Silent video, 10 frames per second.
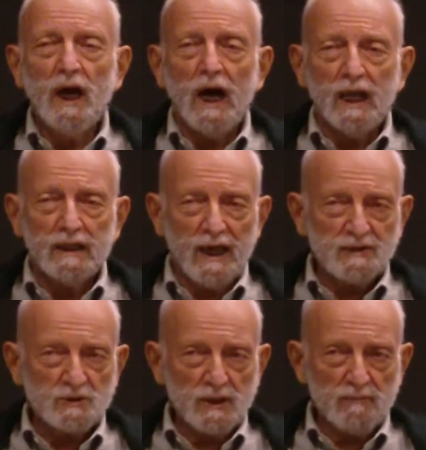a
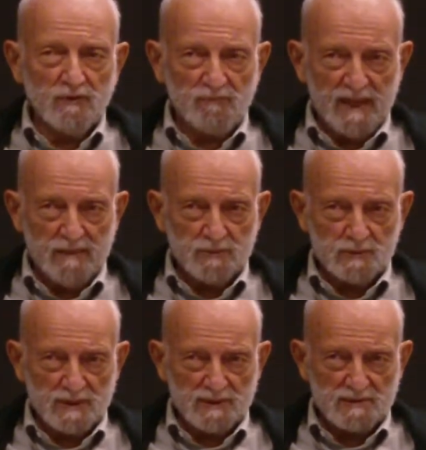large number of papers
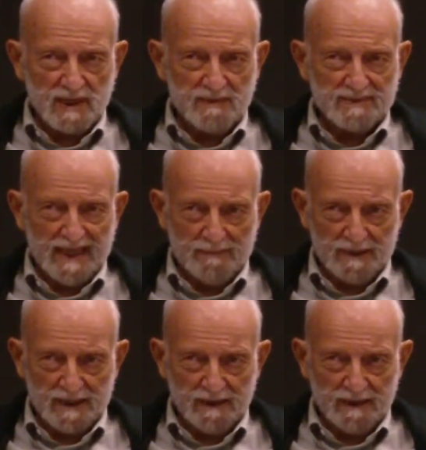on the same topic.